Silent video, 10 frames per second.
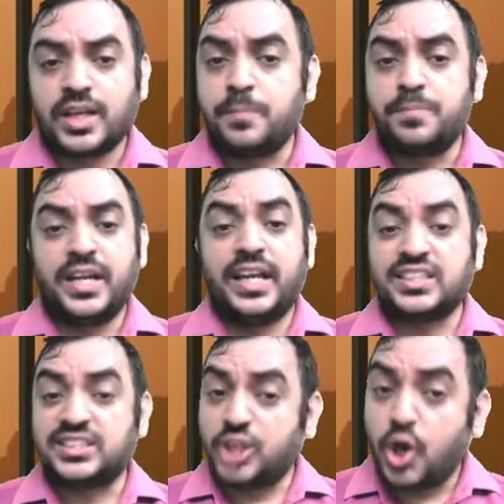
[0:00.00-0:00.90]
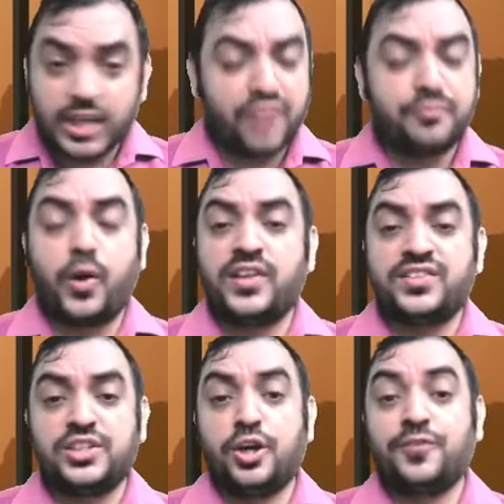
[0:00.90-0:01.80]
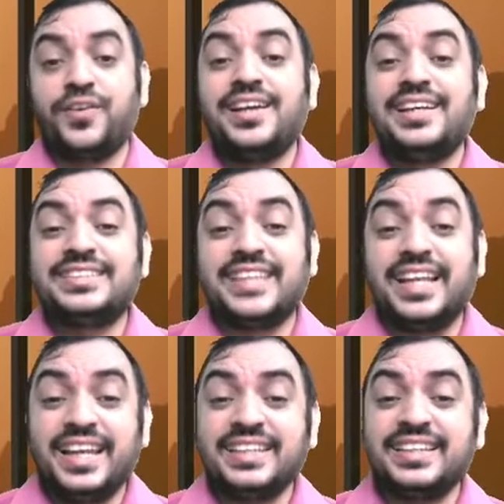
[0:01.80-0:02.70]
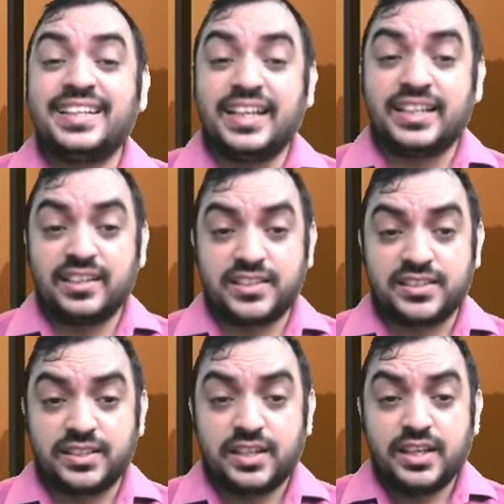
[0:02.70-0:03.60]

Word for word: company does not have policy of selling the debtors.